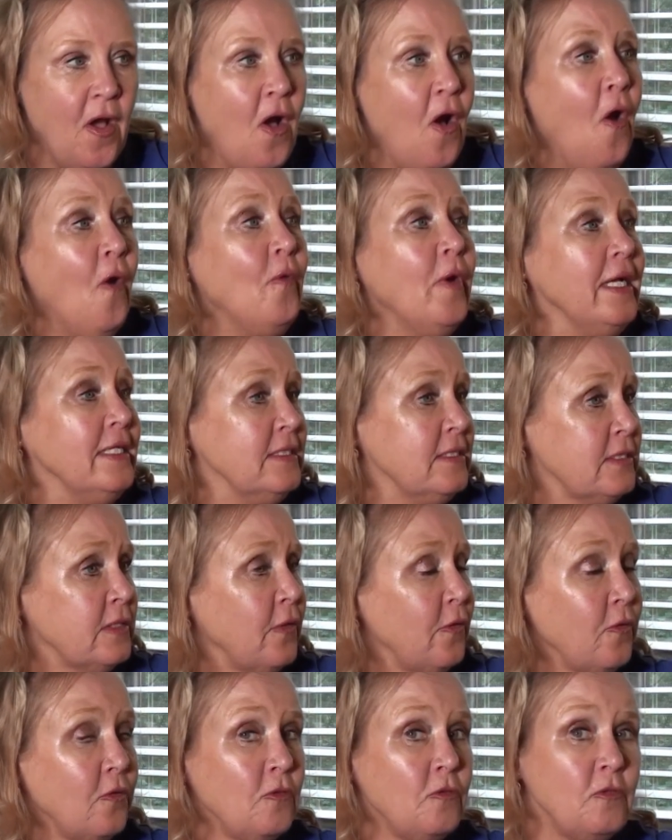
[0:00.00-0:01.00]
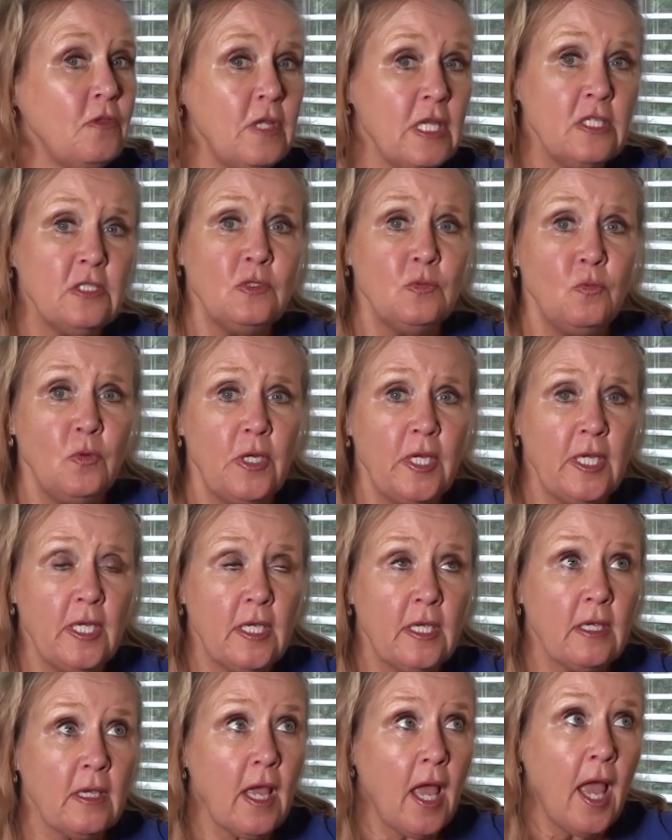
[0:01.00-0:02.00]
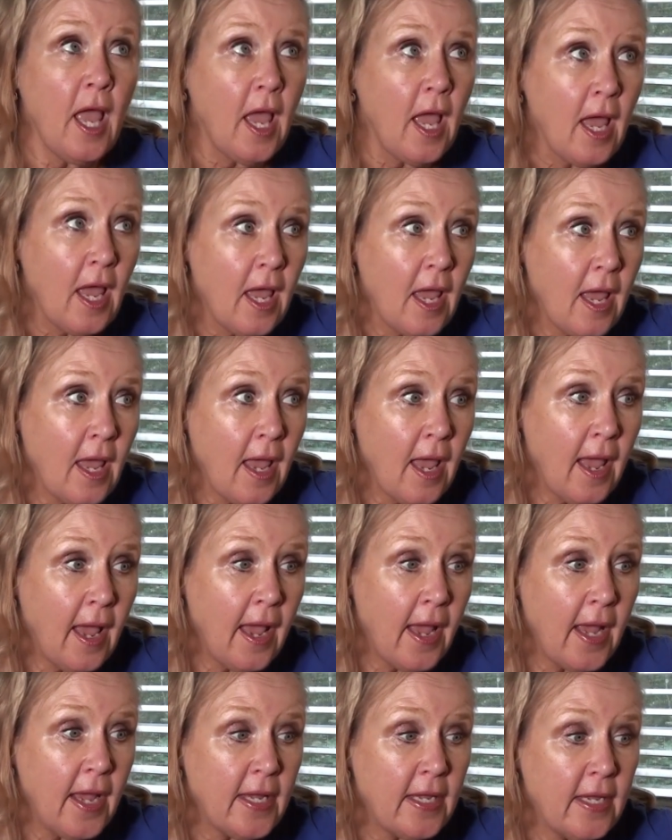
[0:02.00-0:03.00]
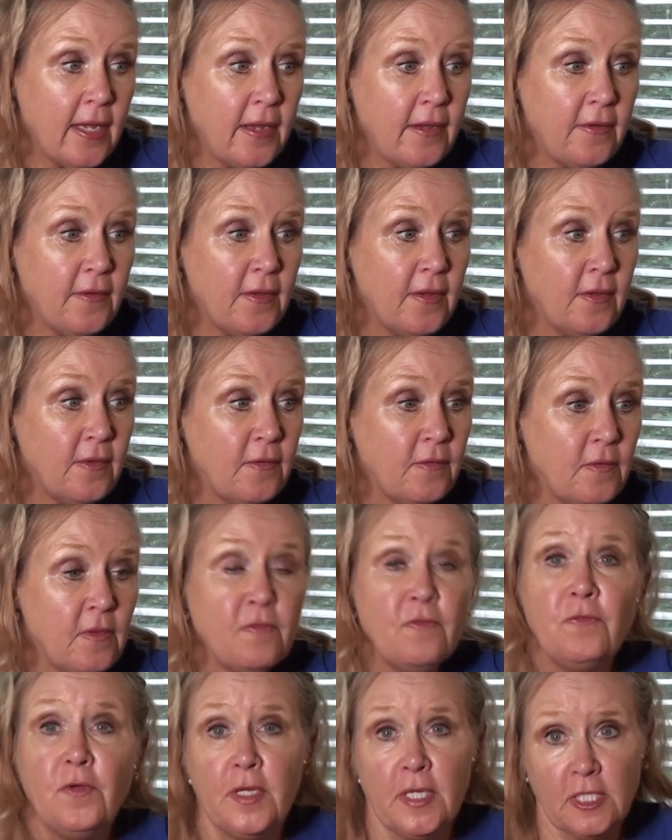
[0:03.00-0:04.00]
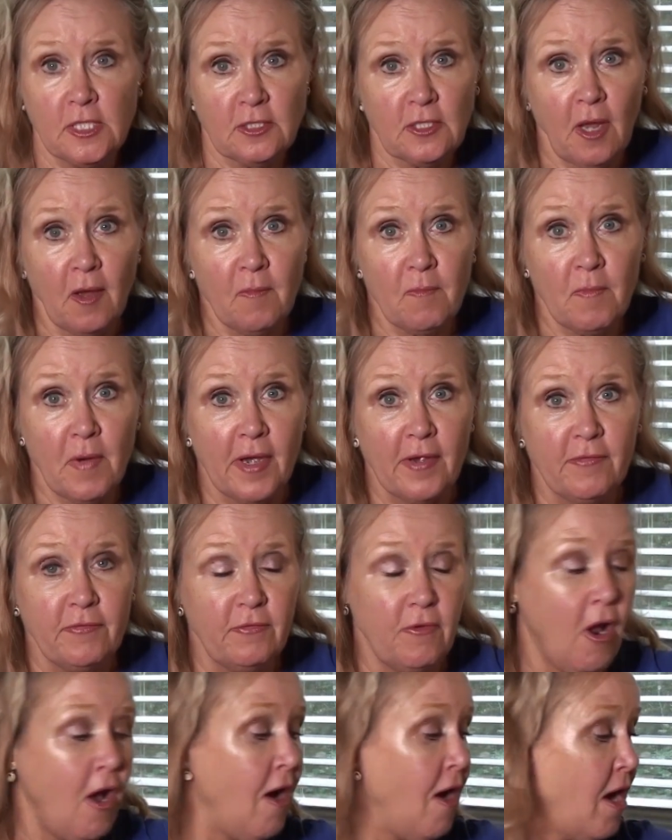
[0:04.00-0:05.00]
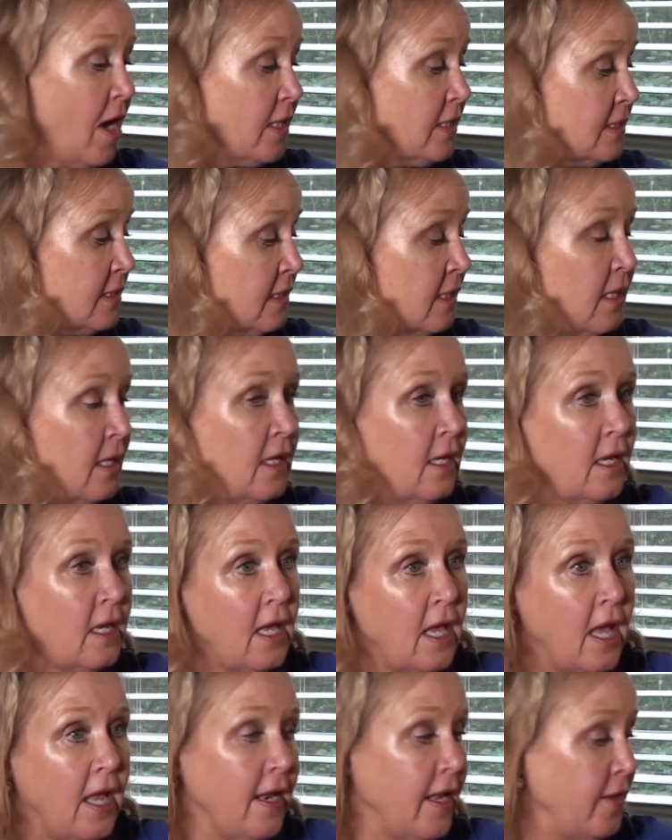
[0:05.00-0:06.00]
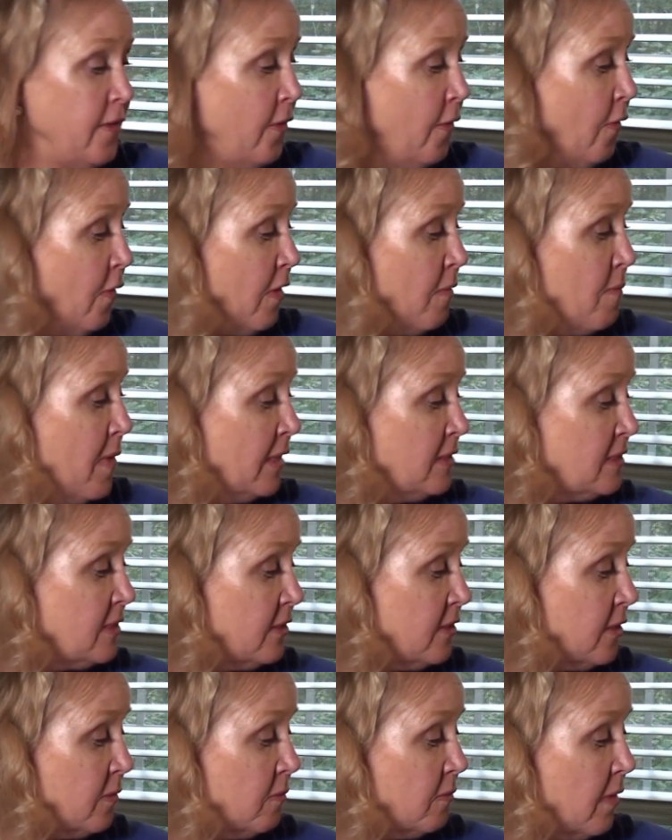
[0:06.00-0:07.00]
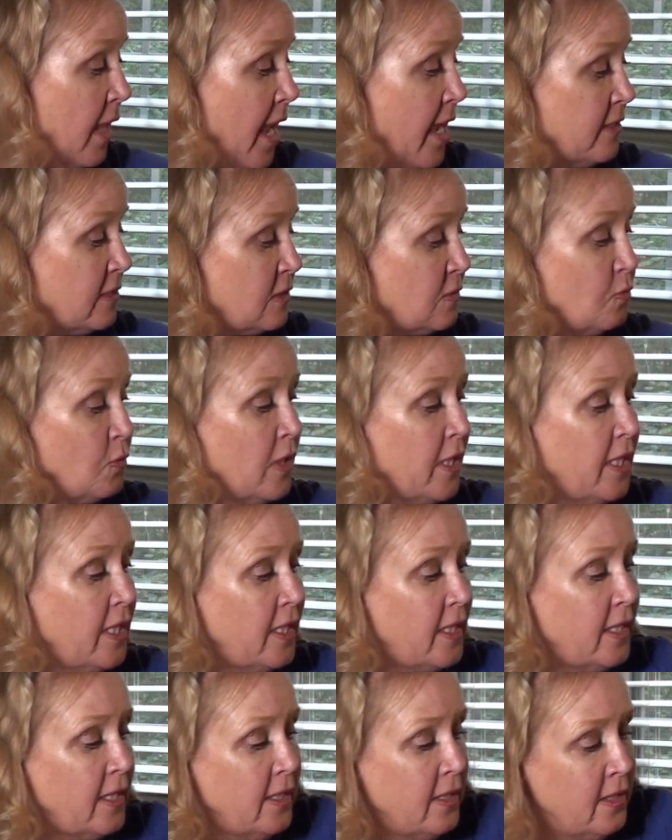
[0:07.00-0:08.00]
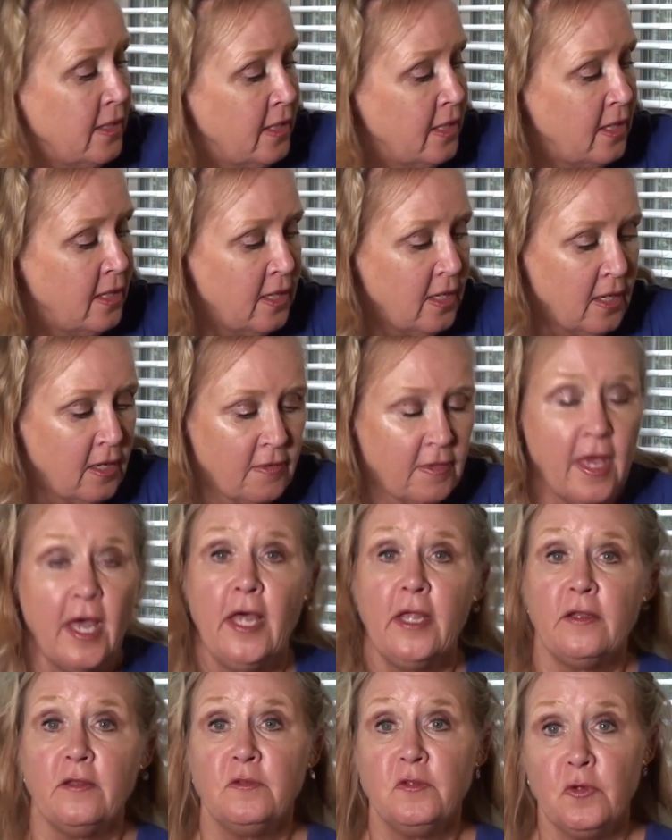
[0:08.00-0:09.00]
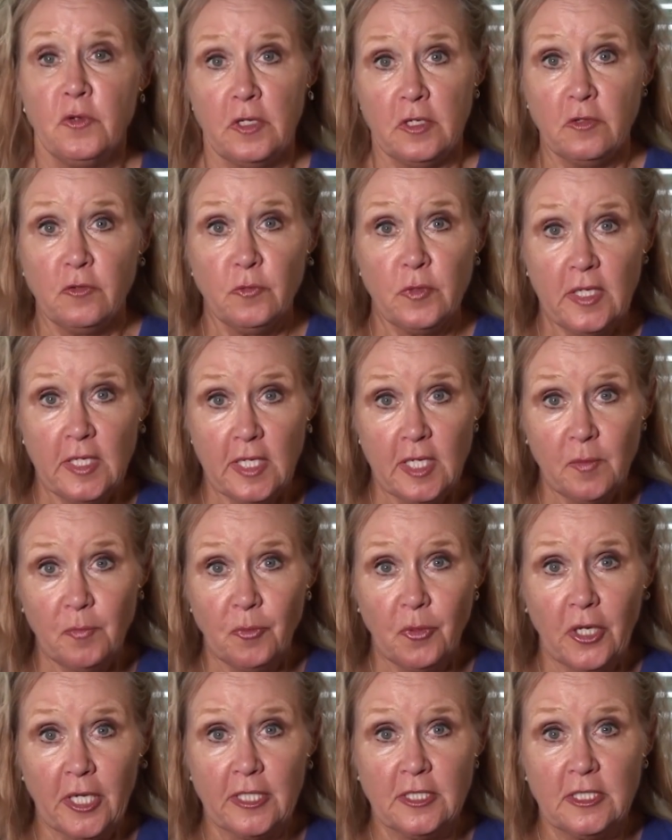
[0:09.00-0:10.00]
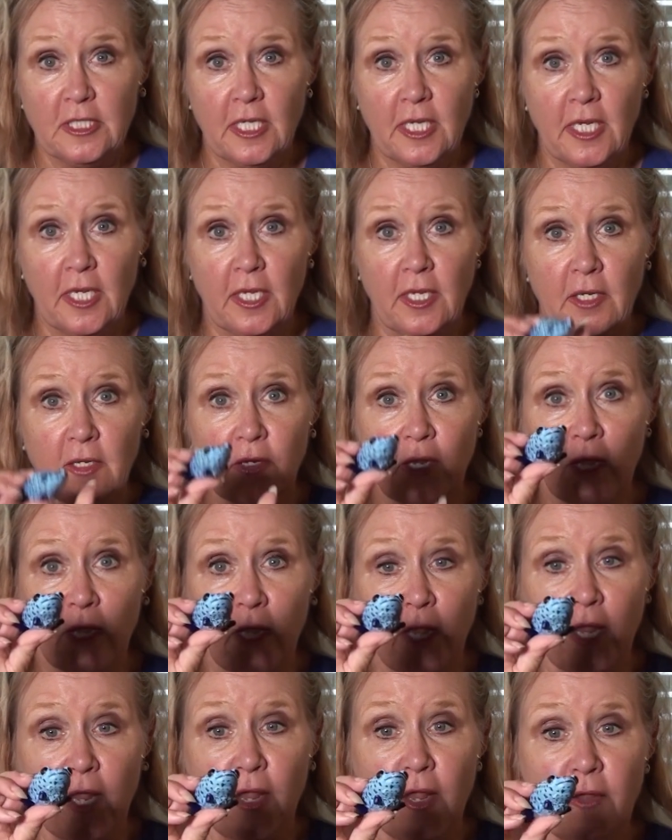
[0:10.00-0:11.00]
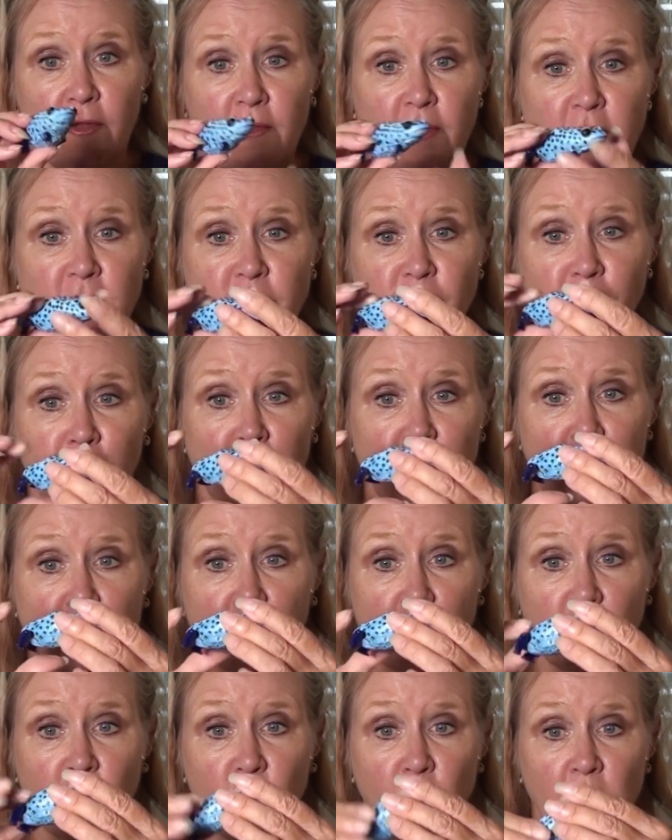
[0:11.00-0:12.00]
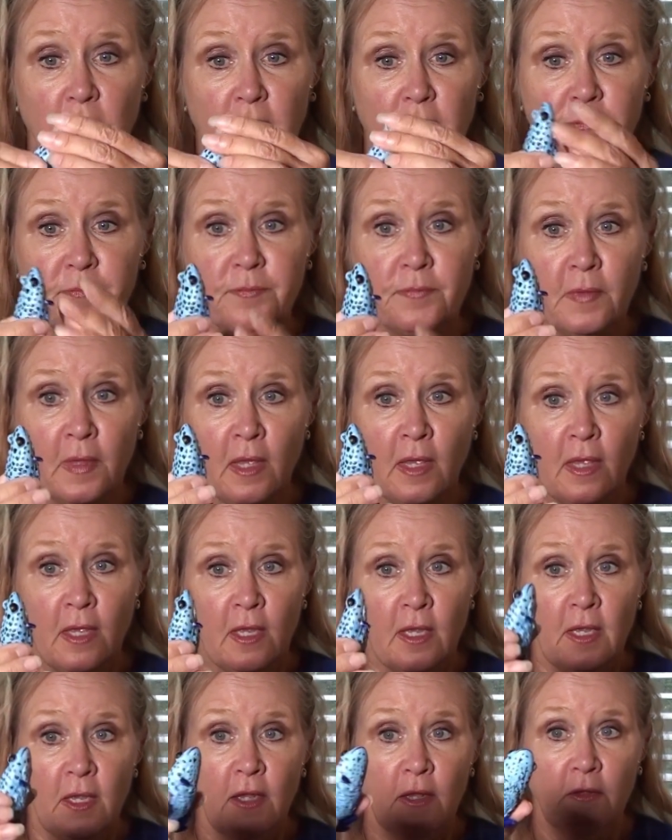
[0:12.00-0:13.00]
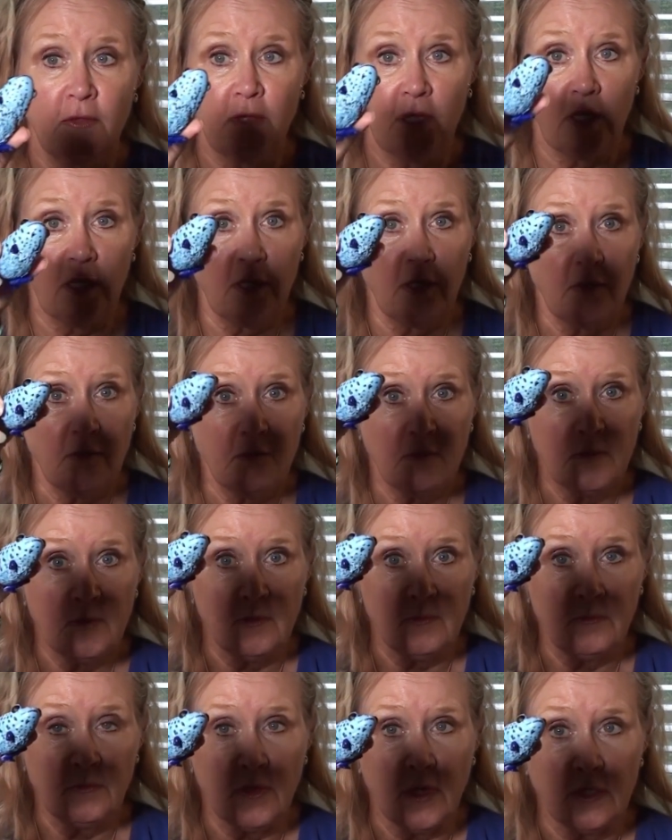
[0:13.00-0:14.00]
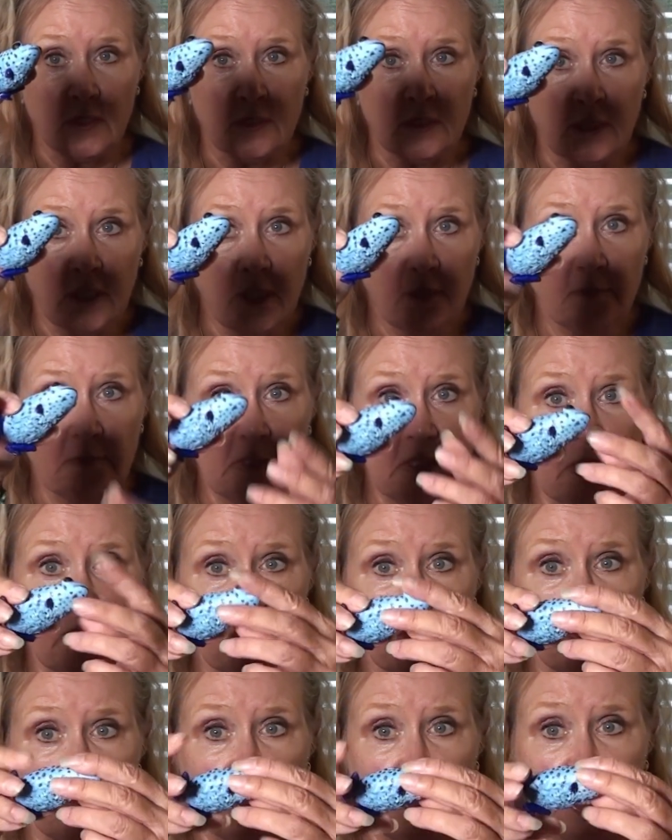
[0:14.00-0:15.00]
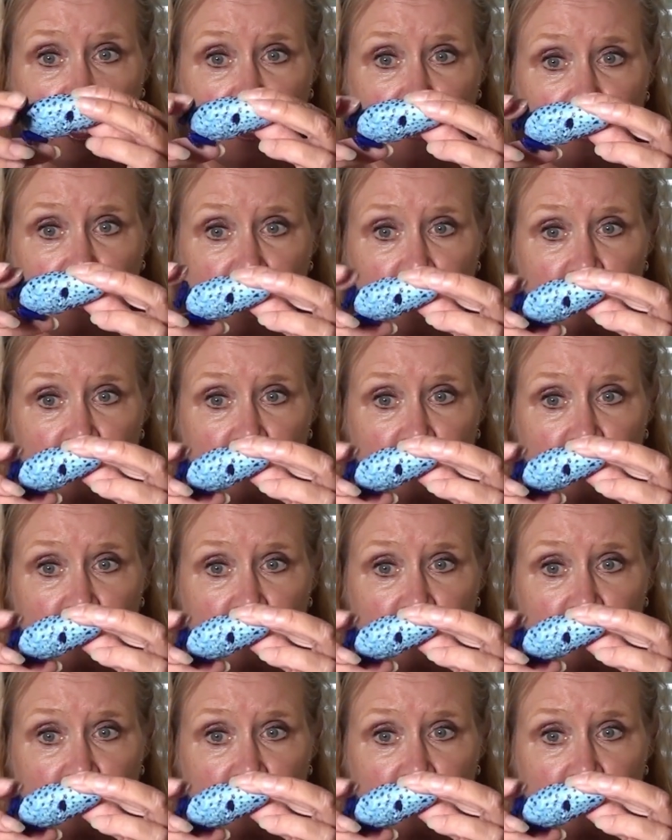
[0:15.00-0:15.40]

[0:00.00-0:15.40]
Alright, so this week I finished up my frogs. And I know I mentioned them last week. Doing 3D printing, and this first little one, the front limbs didn't print.